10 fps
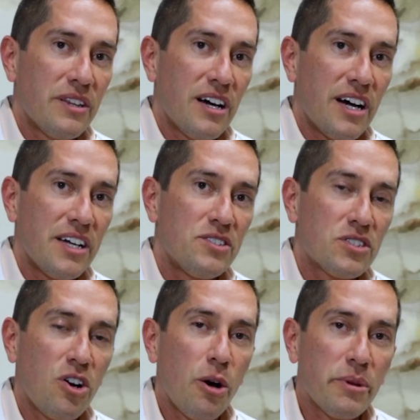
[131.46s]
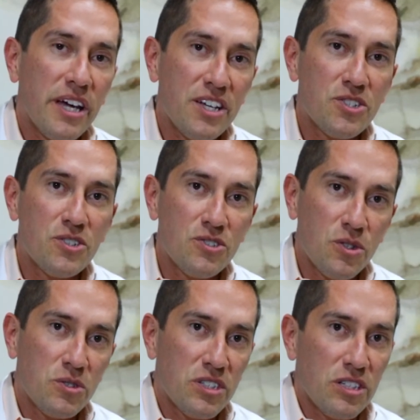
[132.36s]
the highest complication
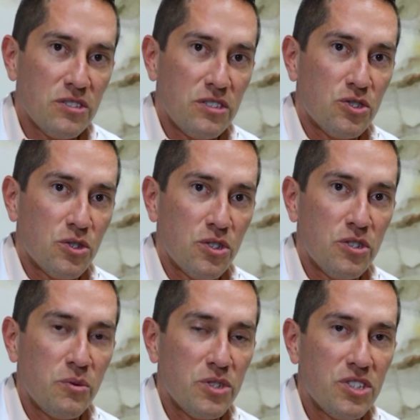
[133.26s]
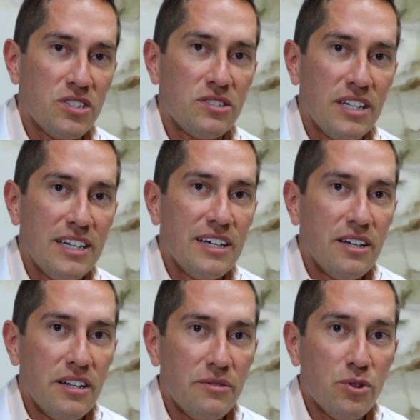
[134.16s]
associated with this surgery, which is,
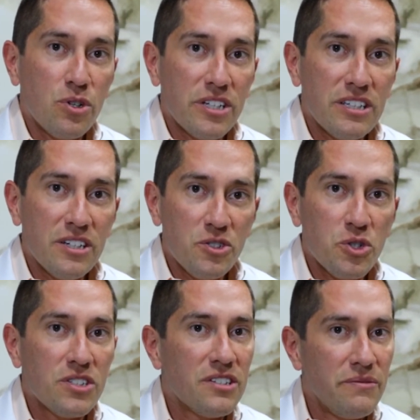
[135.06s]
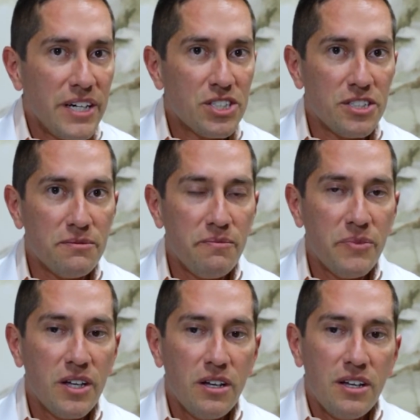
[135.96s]
if you look at the literature, it's infection.
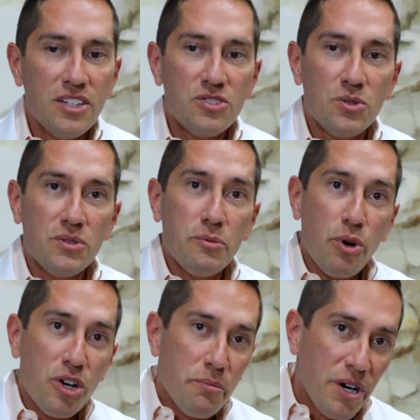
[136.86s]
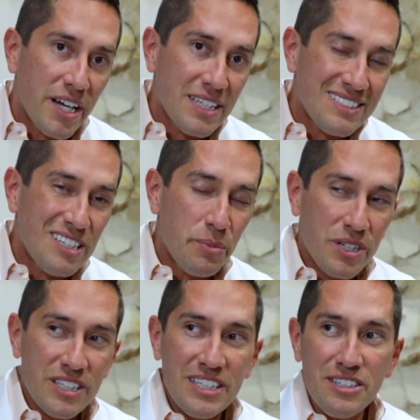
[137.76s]
So the part of the body is
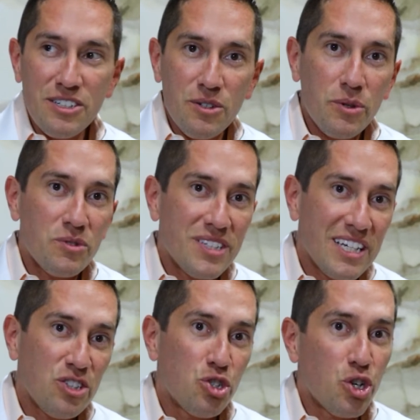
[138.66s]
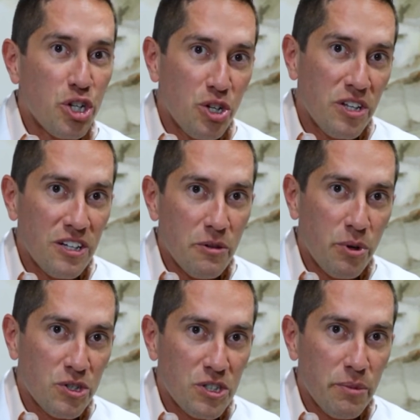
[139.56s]
typically, we would say, dirtier than other
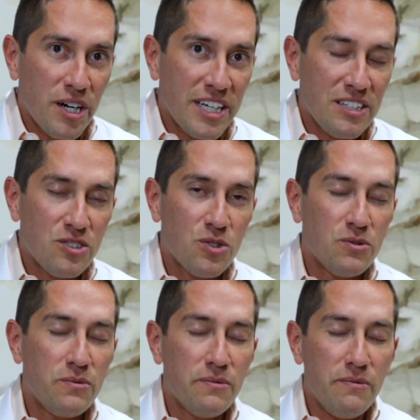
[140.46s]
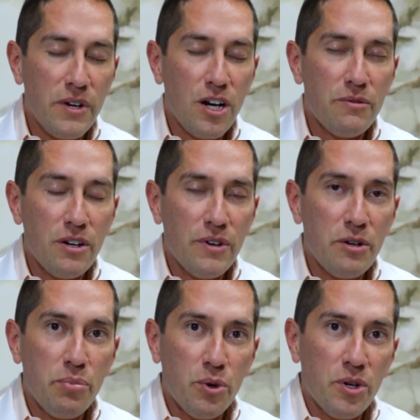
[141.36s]
parts of the body. So it's very, very, very
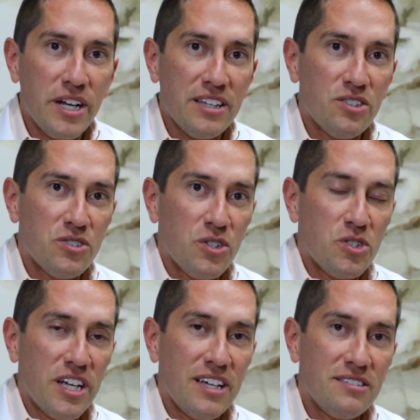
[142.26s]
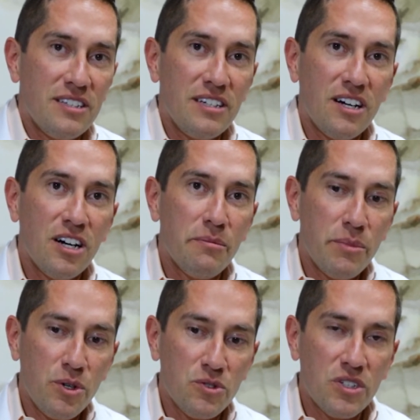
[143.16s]
important that the surgeon has the
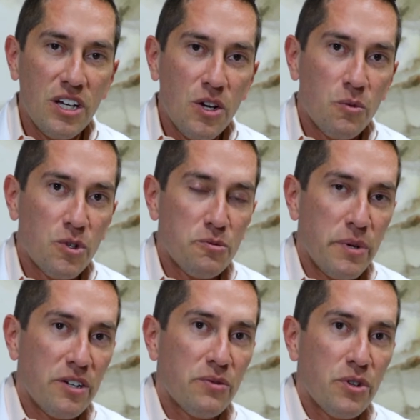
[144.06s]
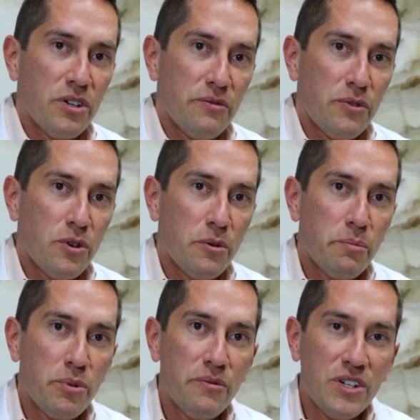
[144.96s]
utmost respect for
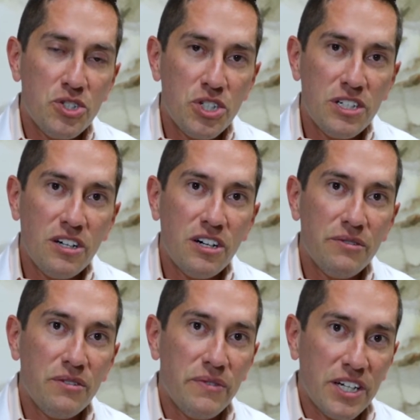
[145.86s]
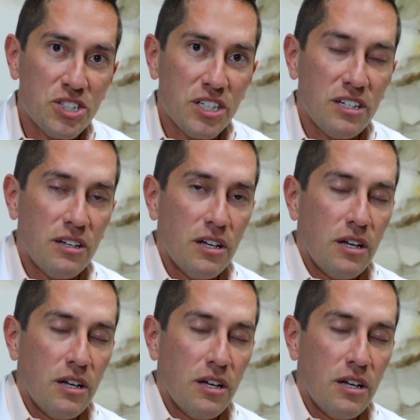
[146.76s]
prevention of infection.